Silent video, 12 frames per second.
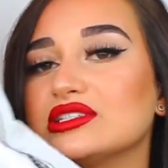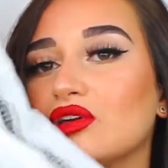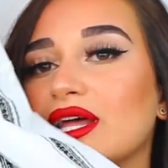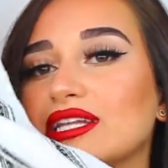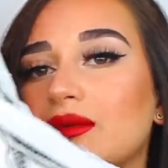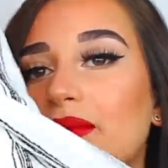
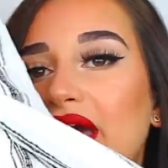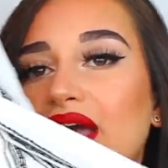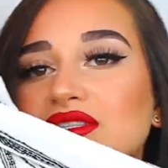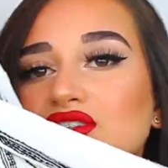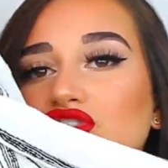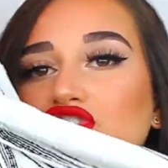So like the
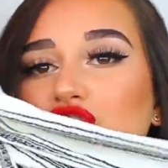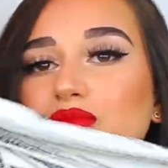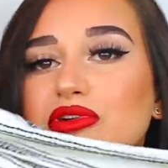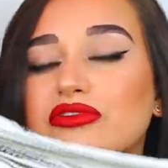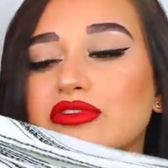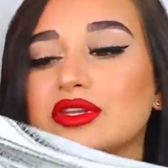pants are
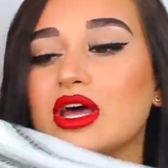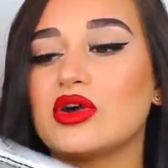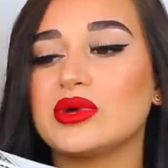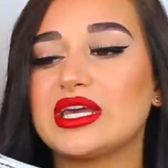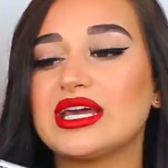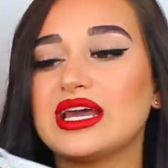super
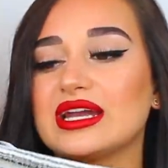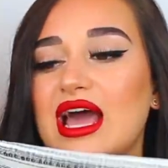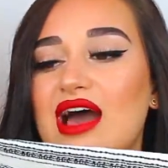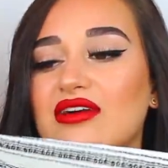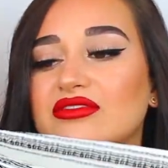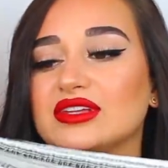flowy and
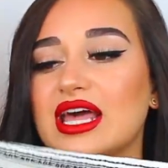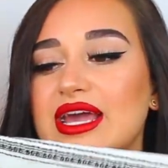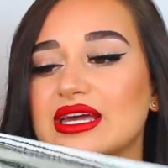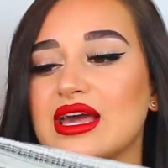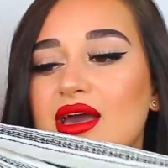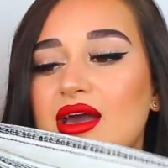have
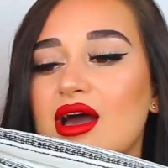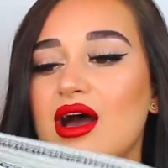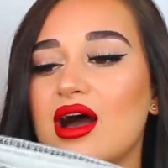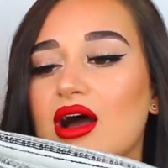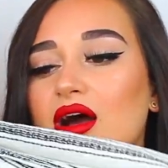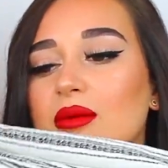like
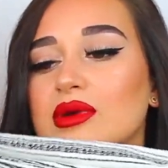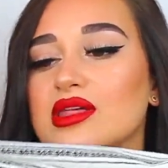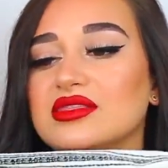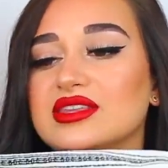um,